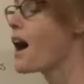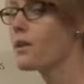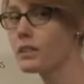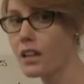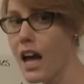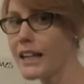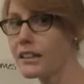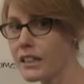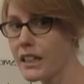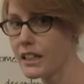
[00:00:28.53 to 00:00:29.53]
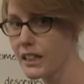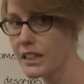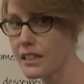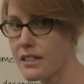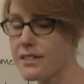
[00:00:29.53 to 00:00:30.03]
how likely it
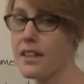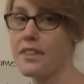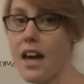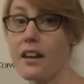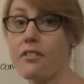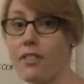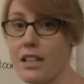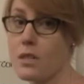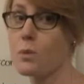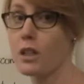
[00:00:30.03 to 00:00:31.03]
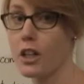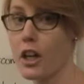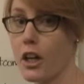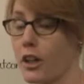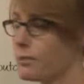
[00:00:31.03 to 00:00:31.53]
is that that event will
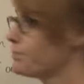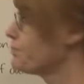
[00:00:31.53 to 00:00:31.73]
occur.